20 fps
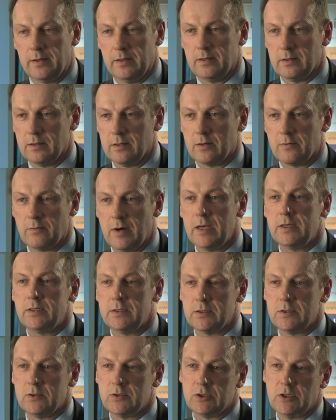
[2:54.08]
I think the
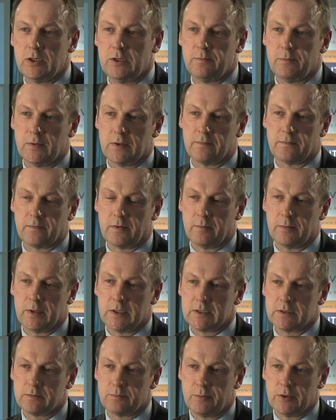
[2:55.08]
greatest achievement from
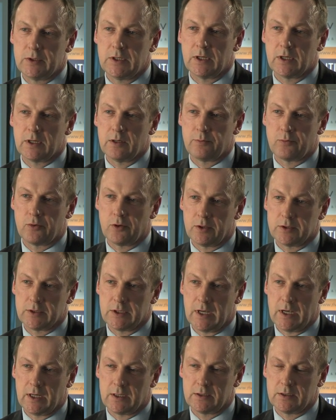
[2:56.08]
this particular
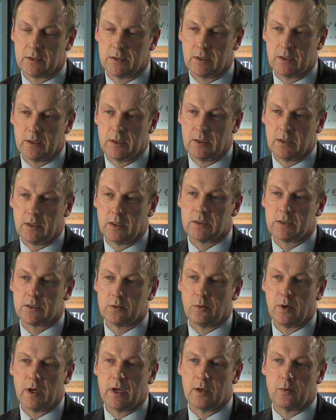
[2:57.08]
project is
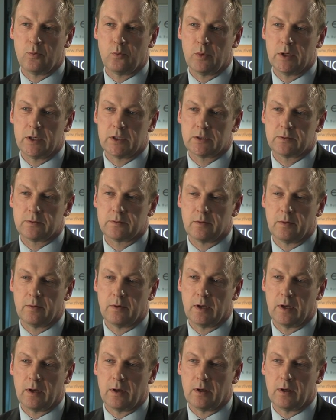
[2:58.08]
the way in which
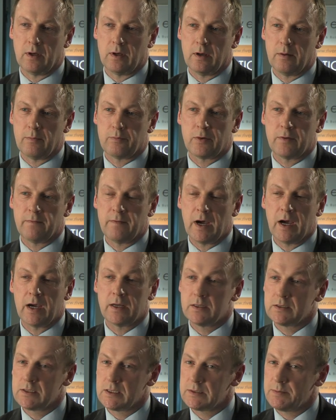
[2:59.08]

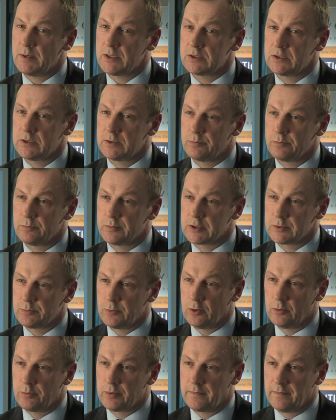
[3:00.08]
providers, especially
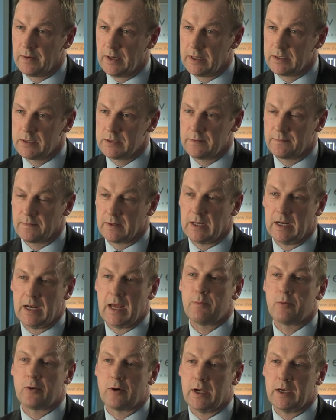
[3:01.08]
small providers, have
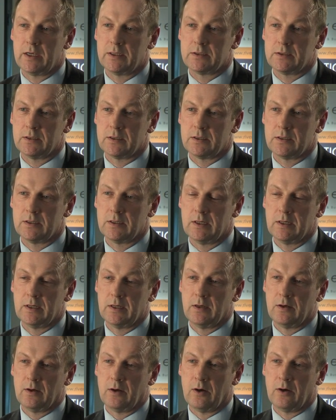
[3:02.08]
collaborated
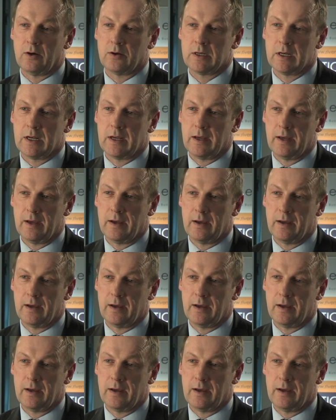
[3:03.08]
on